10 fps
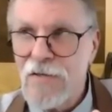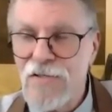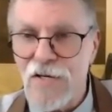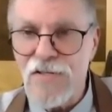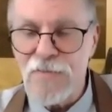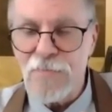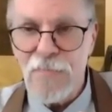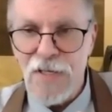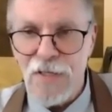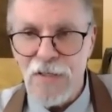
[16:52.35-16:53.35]
doesn't
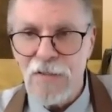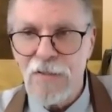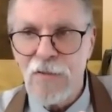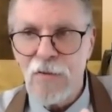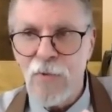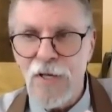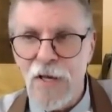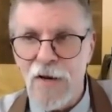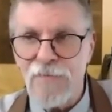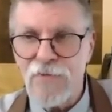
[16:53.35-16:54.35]
mean we
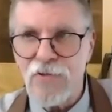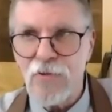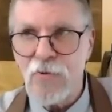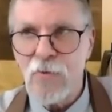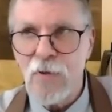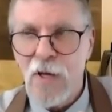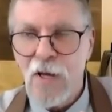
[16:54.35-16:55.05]
have to